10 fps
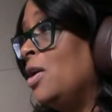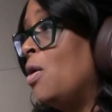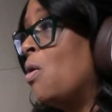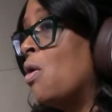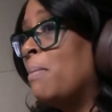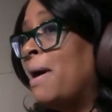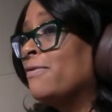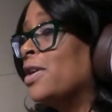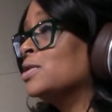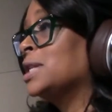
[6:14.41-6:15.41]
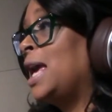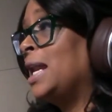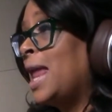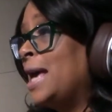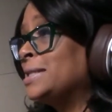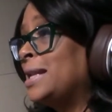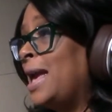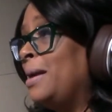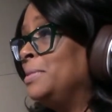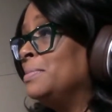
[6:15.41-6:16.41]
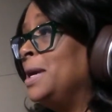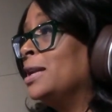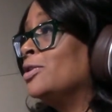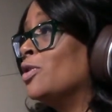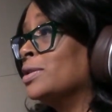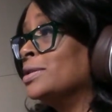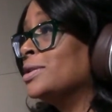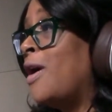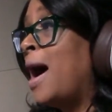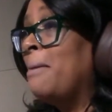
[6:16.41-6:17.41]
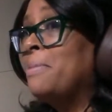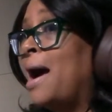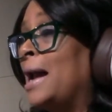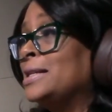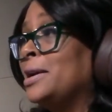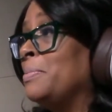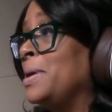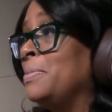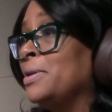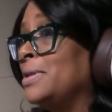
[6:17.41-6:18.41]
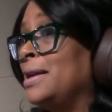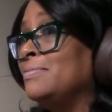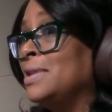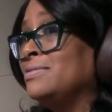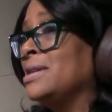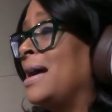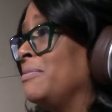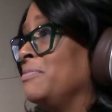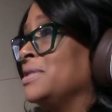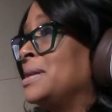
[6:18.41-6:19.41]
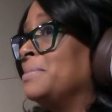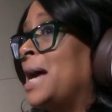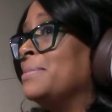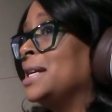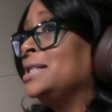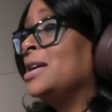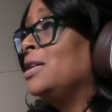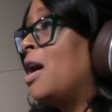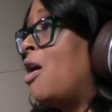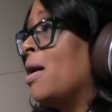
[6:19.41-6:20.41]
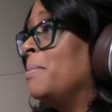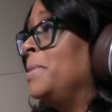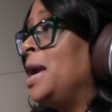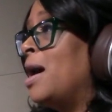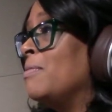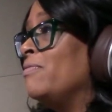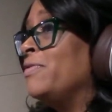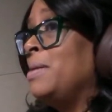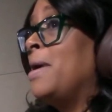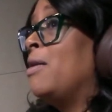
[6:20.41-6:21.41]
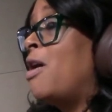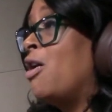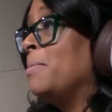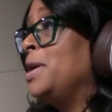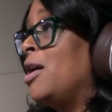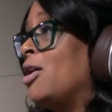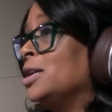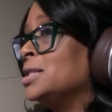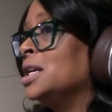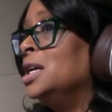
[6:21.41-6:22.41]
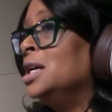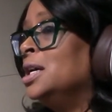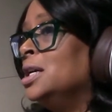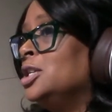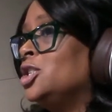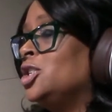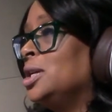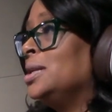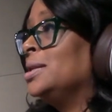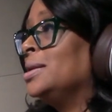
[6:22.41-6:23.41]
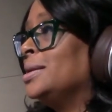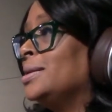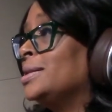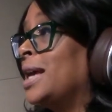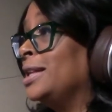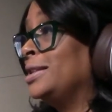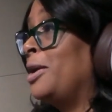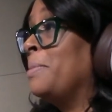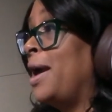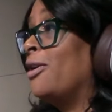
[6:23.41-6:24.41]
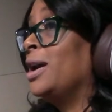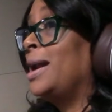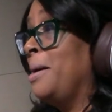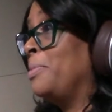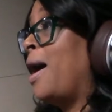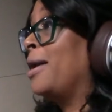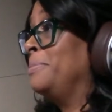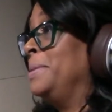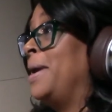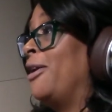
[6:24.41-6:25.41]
or my first and last name, Demita Northern. So I tell people, it's like sometimes they tell you female R&B artists shouldn't say that they're married. I'm proud to be married.